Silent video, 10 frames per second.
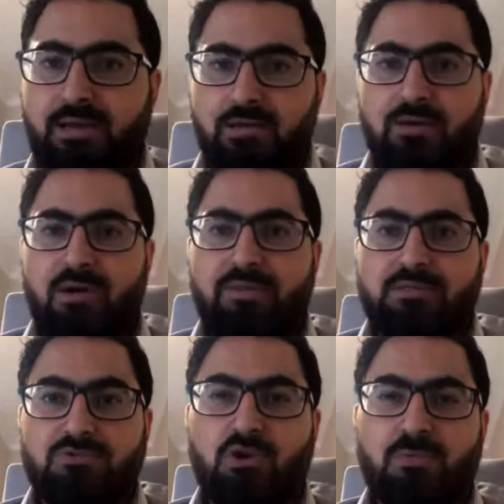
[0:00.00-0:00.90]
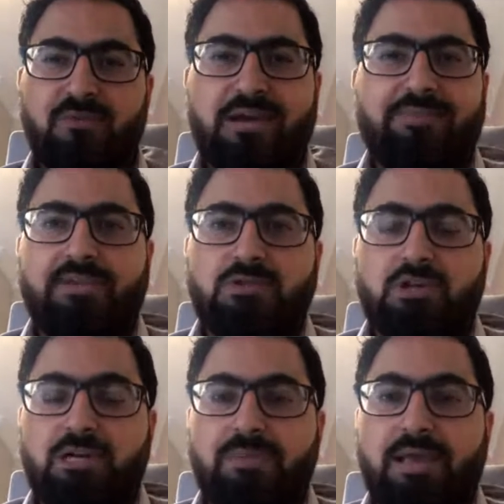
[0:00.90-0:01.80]
I was took me 5 years to
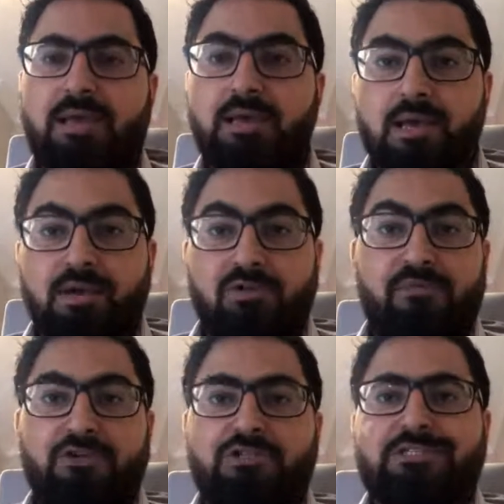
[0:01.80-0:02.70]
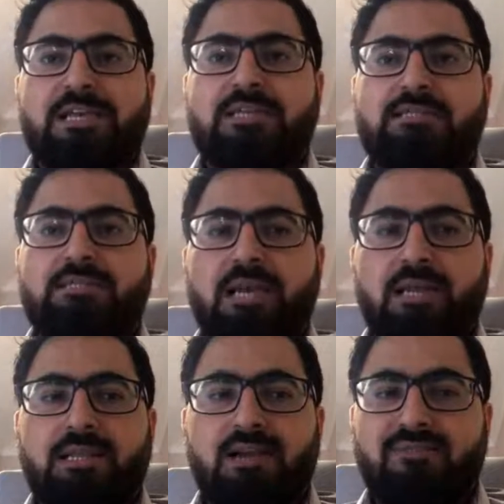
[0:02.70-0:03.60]
get my refugee status,
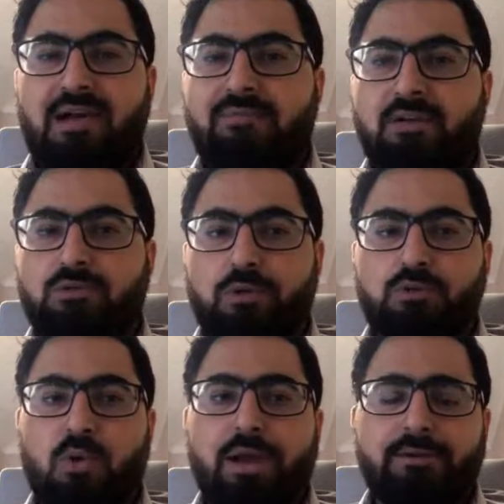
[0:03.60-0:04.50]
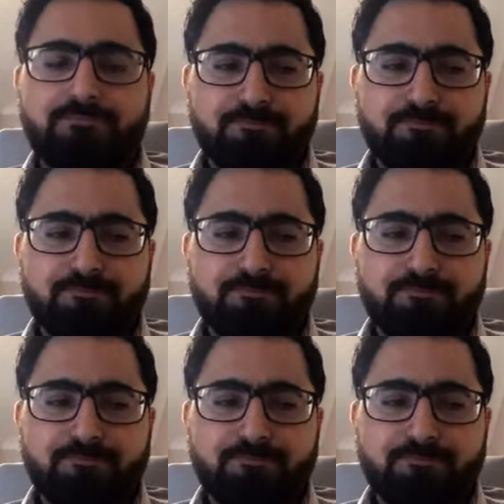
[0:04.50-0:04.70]
and that 5 years was quite